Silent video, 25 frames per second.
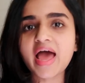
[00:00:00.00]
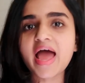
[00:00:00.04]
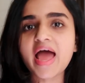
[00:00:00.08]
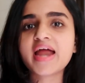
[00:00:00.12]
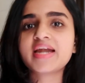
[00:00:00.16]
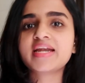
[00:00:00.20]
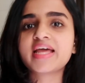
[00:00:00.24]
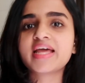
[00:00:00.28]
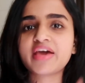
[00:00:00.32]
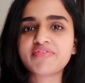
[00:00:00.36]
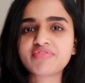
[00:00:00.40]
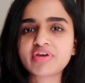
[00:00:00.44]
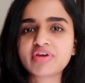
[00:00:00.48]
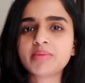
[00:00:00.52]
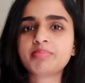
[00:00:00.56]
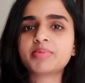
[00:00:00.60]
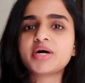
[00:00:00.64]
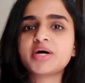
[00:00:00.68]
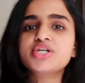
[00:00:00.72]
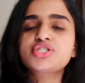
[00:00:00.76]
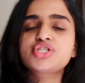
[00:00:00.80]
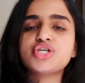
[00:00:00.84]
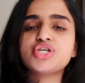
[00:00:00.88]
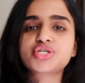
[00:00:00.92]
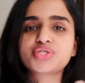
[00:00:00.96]
and every
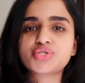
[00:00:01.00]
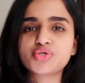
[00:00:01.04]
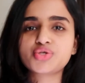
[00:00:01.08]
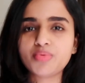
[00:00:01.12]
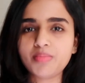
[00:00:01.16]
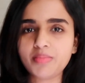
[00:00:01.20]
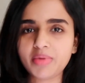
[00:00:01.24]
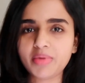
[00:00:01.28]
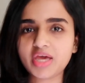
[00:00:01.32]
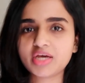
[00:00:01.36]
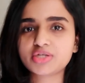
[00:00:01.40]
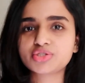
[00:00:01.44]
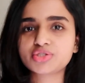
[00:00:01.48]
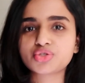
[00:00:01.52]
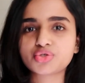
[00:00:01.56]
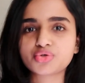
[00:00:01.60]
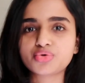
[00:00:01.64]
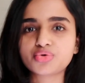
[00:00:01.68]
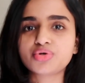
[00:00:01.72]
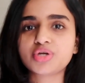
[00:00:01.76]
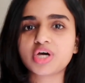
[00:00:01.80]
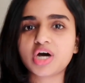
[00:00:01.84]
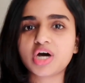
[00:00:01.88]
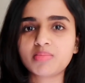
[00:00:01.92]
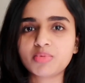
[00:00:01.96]
purchase you make
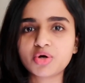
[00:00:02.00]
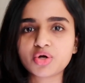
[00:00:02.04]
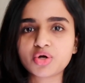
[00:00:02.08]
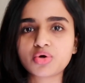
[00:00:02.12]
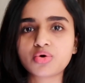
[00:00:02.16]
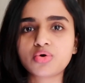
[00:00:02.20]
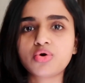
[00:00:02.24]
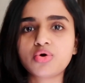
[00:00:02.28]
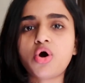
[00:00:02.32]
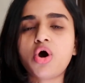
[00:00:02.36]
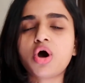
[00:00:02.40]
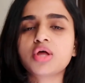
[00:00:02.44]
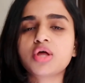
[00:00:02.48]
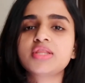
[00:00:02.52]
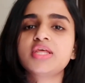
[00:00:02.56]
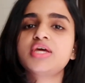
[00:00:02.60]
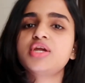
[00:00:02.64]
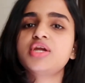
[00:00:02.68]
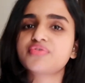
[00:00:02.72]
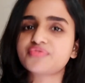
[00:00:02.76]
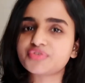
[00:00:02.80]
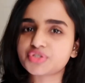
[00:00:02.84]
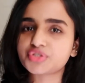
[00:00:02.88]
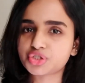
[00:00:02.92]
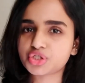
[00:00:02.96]
through Dermaco on their
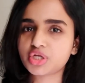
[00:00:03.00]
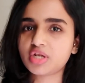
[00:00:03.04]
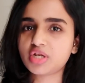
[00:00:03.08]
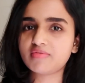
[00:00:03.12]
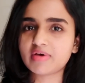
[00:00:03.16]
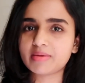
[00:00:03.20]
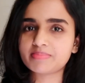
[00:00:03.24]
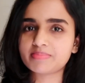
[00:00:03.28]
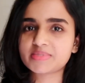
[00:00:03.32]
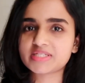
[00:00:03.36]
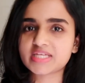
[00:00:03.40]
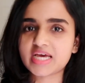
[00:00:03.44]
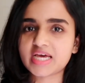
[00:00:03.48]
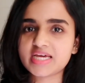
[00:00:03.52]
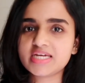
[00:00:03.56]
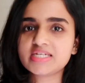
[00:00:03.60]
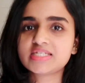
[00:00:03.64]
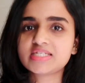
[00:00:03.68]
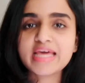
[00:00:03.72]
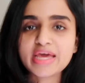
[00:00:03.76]
official website,